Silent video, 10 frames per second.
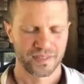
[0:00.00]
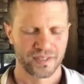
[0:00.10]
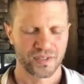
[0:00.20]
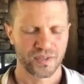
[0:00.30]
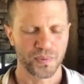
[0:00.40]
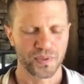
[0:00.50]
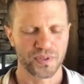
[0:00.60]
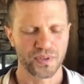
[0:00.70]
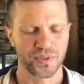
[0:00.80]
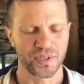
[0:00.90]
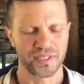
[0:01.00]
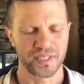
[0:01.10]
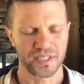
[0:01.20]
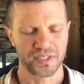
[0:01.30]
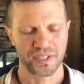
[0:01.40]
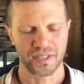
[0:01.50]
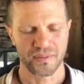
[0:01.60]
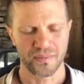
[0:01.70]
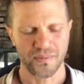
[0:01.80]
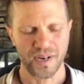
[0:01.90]
So put your
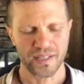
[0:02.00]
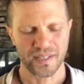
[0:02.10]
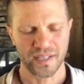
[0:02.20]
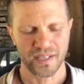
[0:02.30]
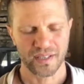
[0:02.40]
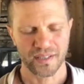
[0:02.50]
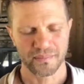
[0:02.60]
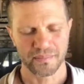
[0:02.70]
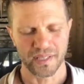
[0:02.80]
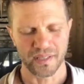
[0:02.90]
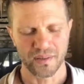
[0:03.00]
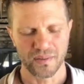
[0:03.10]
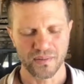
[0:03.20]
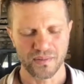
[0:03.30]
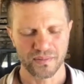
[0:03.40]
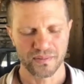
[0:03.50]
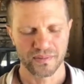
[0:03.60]
attention right there below,